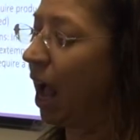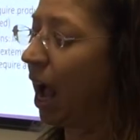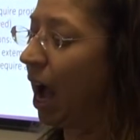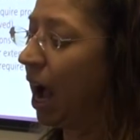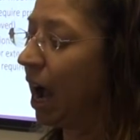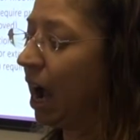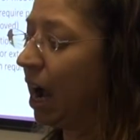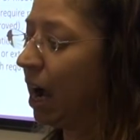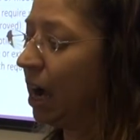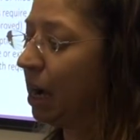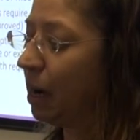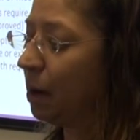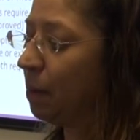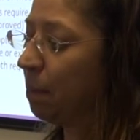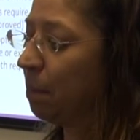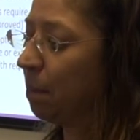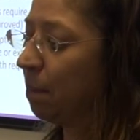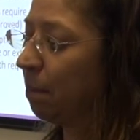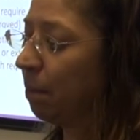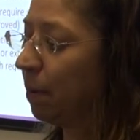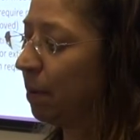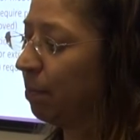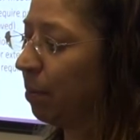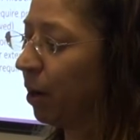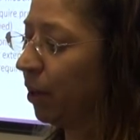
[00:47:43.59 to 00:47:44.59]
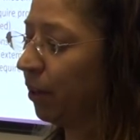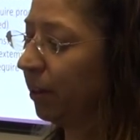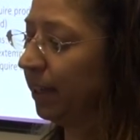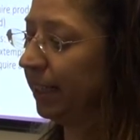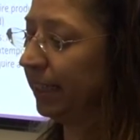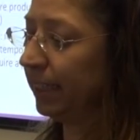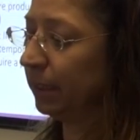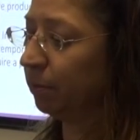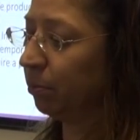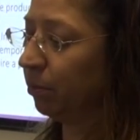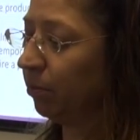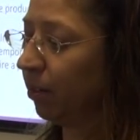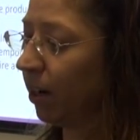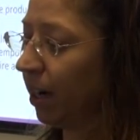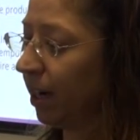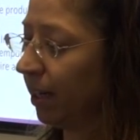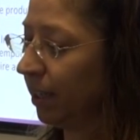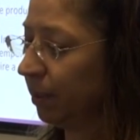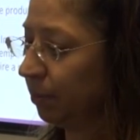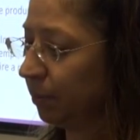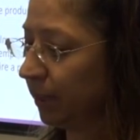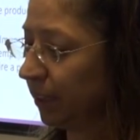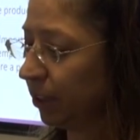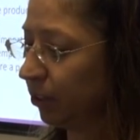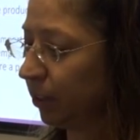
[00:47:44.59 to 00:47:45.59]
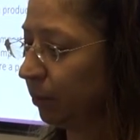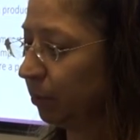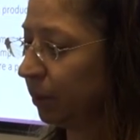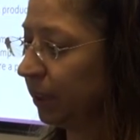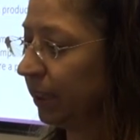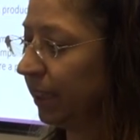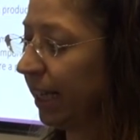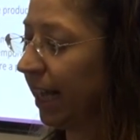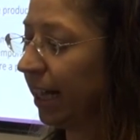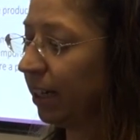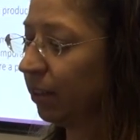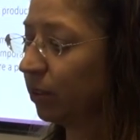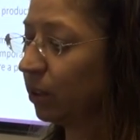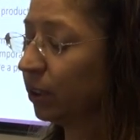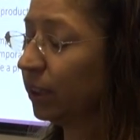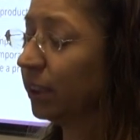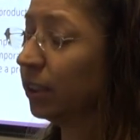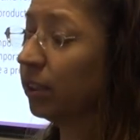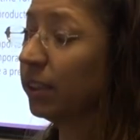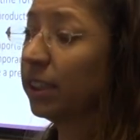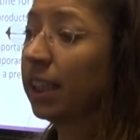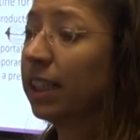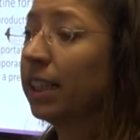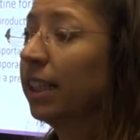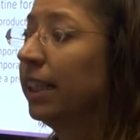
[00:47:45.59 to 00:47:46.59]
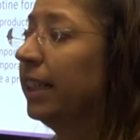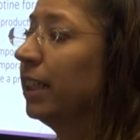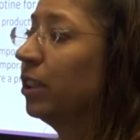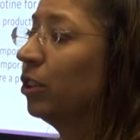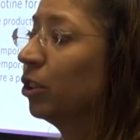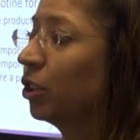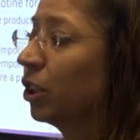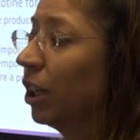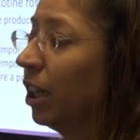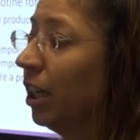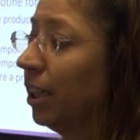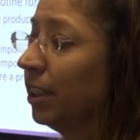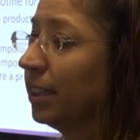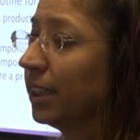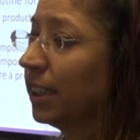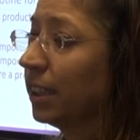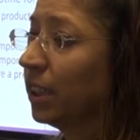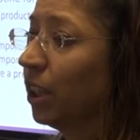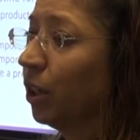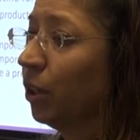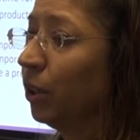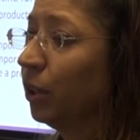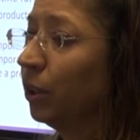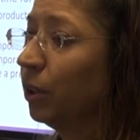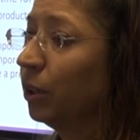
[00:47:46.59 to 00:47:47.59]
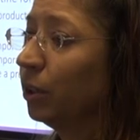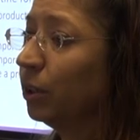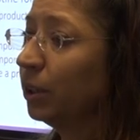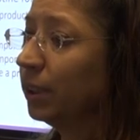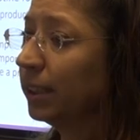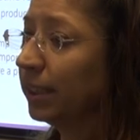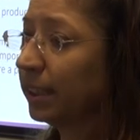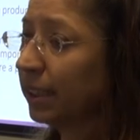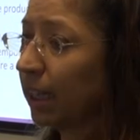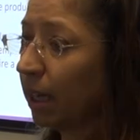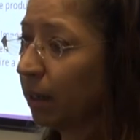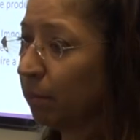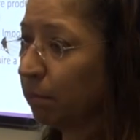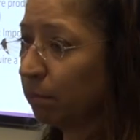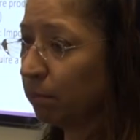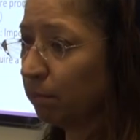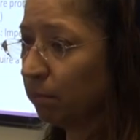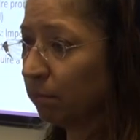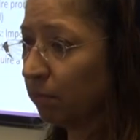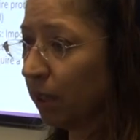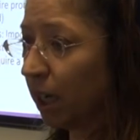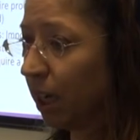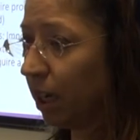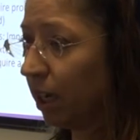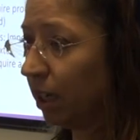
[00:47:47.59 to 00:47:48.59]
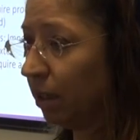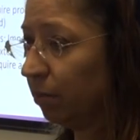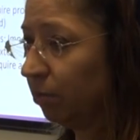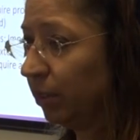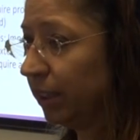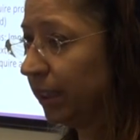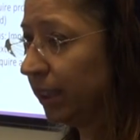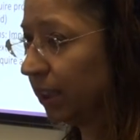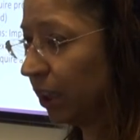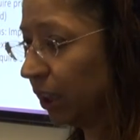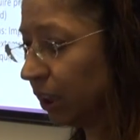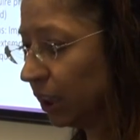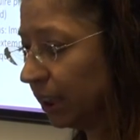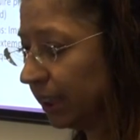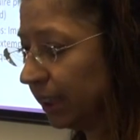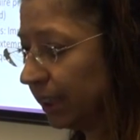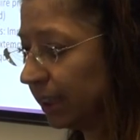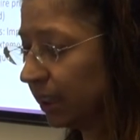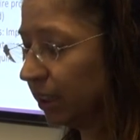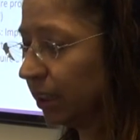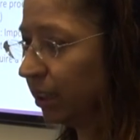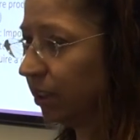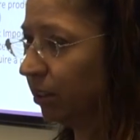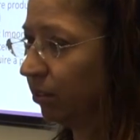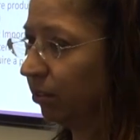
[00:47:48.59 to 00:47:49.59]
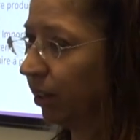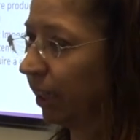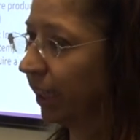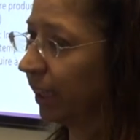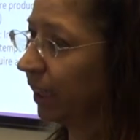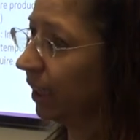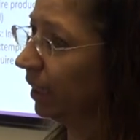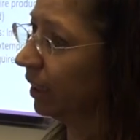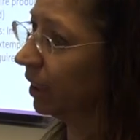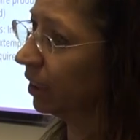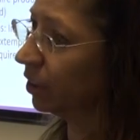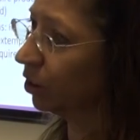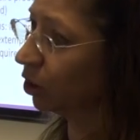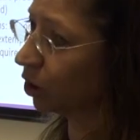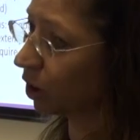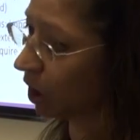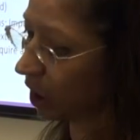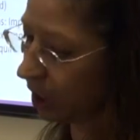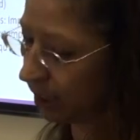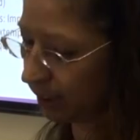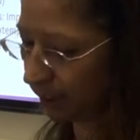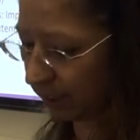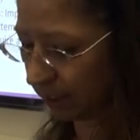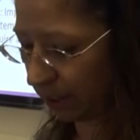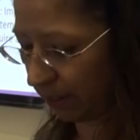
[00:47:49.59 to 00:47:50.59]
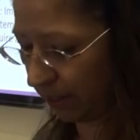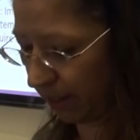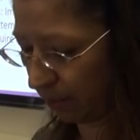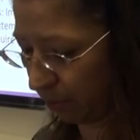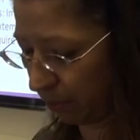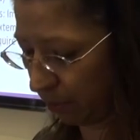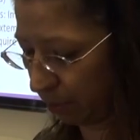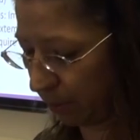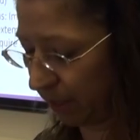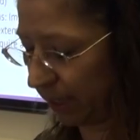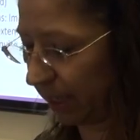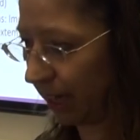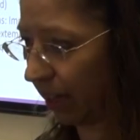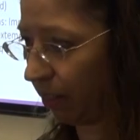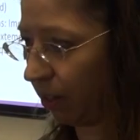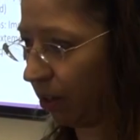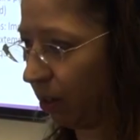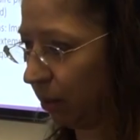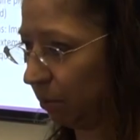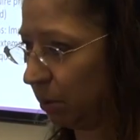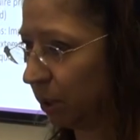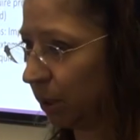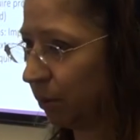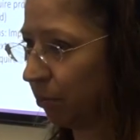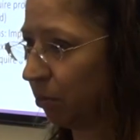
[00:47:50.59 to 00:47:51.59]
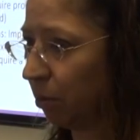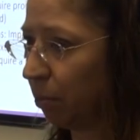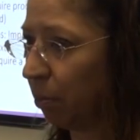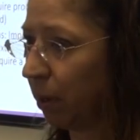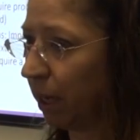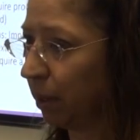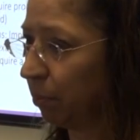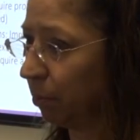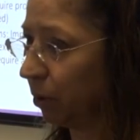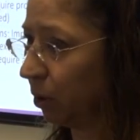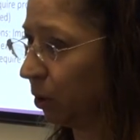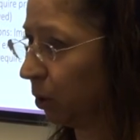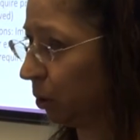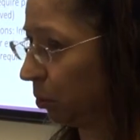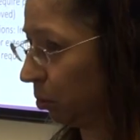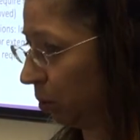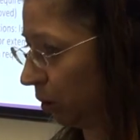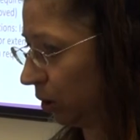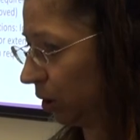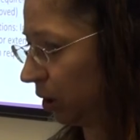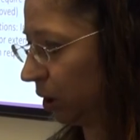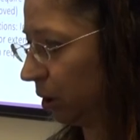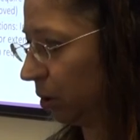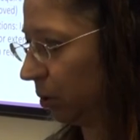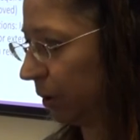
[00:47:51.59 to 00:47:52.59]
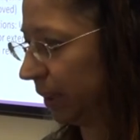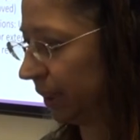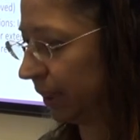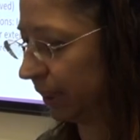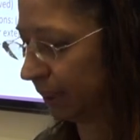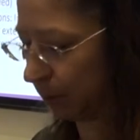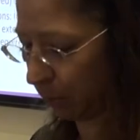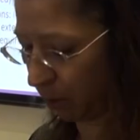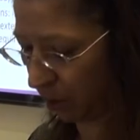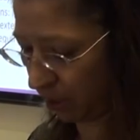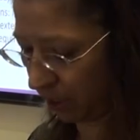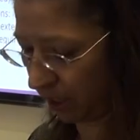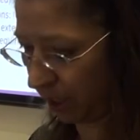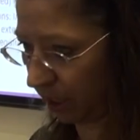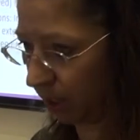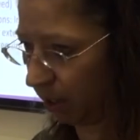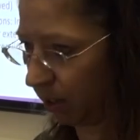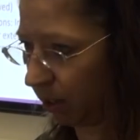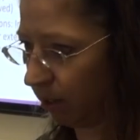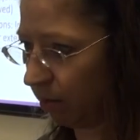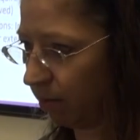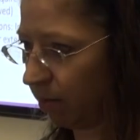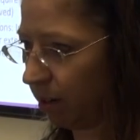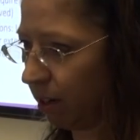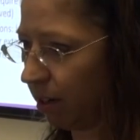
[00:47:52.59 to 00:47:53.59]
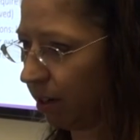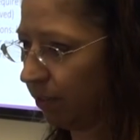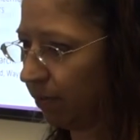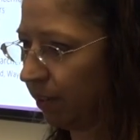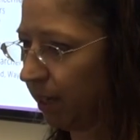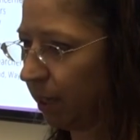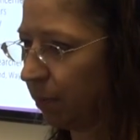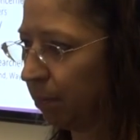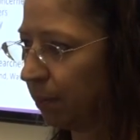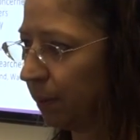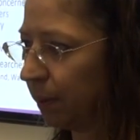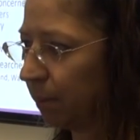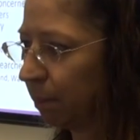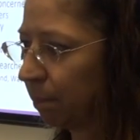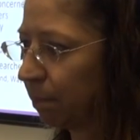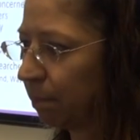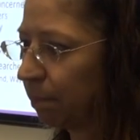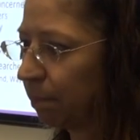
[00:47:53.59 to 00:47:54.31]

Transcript: But both of these provide a prescription, and of course also clinical trials. So some researchers are running clinical trials, so that would be another option for people who want to quit smoking via vaping.